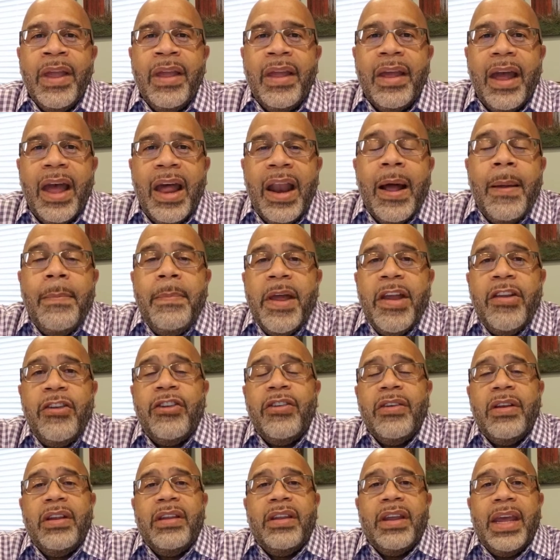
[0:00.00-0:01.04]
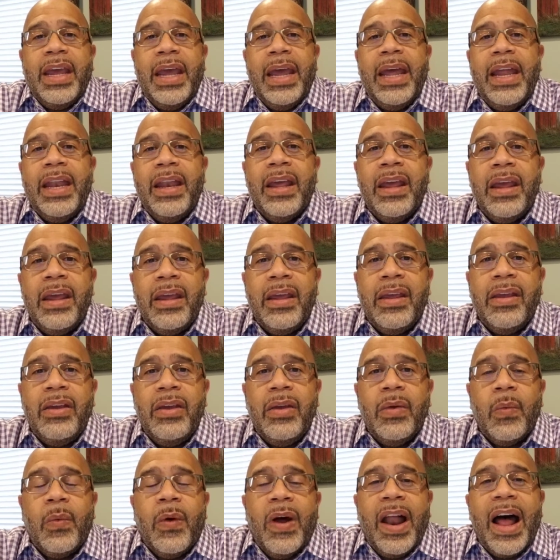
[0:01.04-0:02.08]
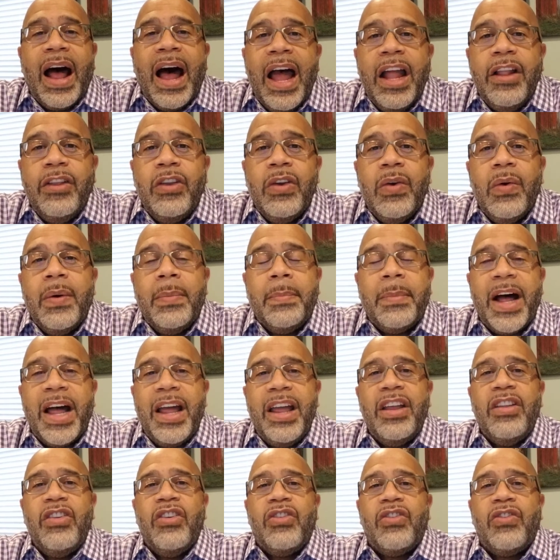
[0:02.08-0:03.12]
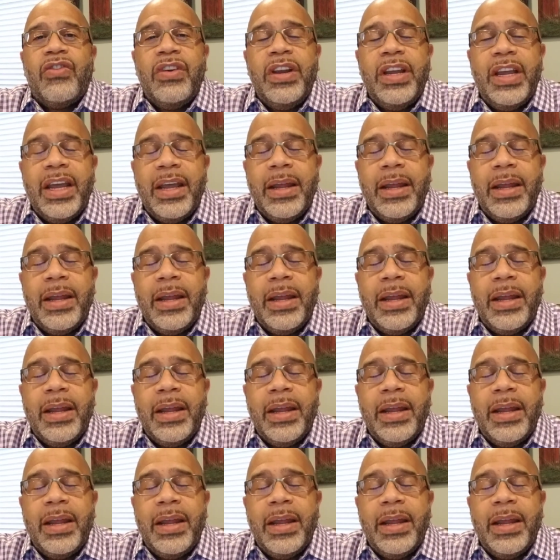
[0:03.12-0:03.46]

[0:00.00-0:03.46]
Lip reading: And I mentioned in what I do in my industry,